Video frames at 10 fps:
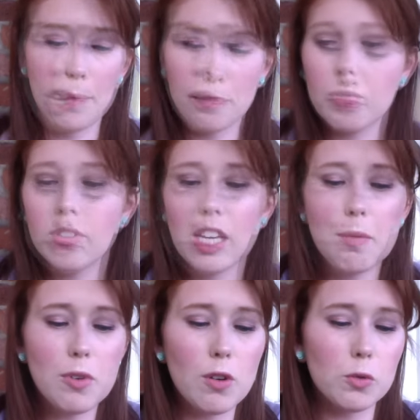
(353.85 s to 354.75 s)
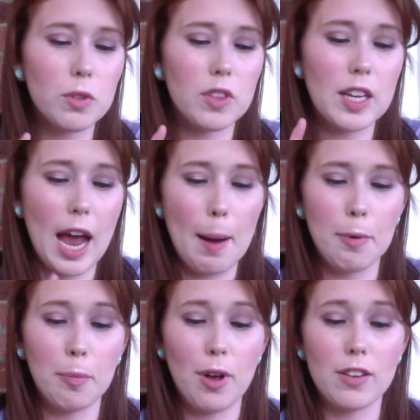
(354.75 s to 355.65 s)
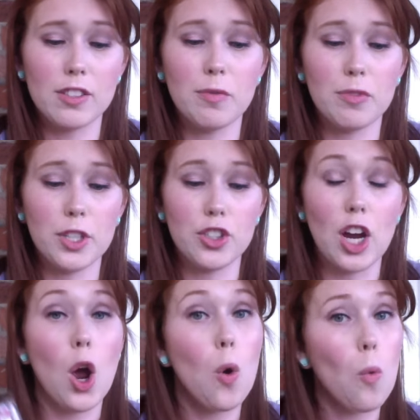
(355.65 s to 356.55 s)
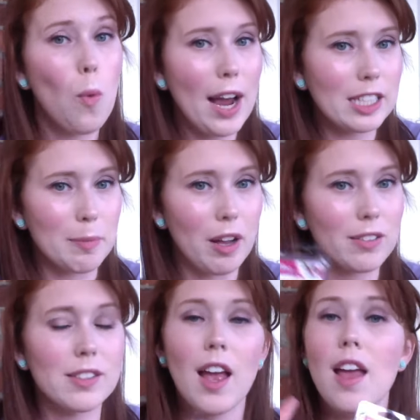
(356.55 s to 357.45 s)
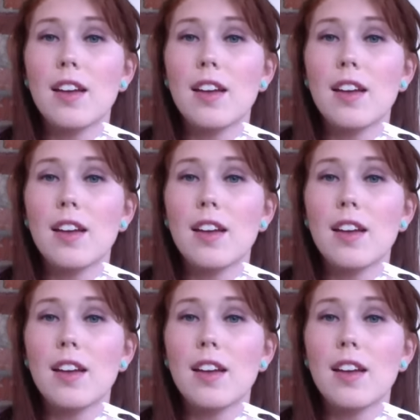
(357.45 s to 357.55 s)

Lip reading: The same goes with the Apple Blossom Freesia wax melts.